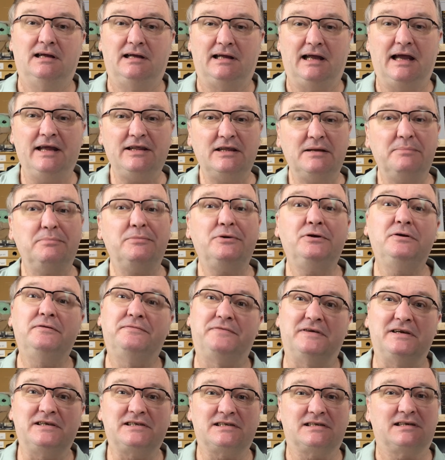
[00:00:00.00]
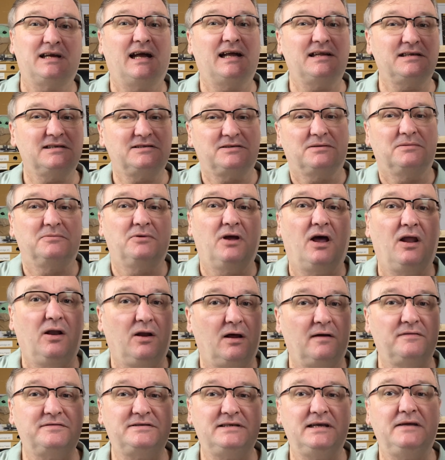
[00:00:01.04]
In the movies and a lot
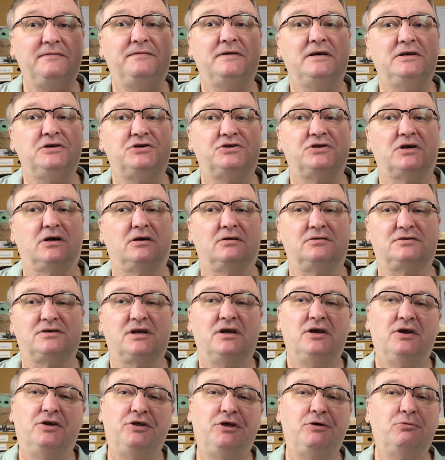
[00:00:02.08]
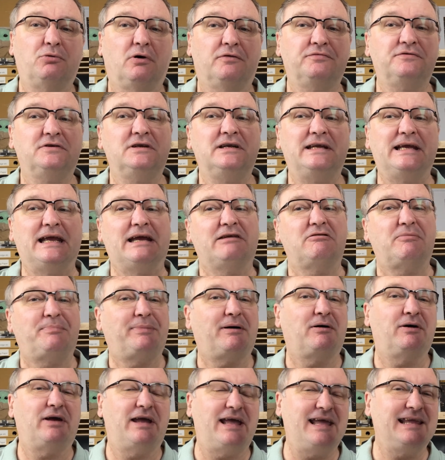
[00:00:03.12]
of TV shows, you often hear
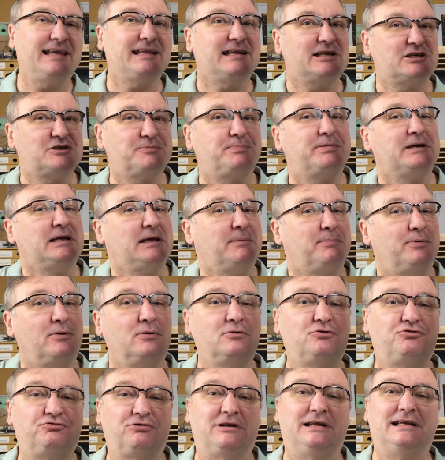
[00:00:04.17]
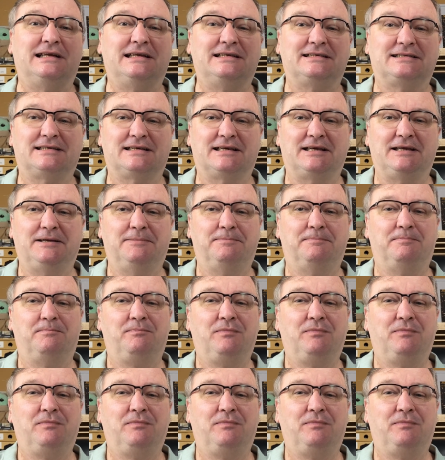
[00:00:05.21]
about English people drinking tea.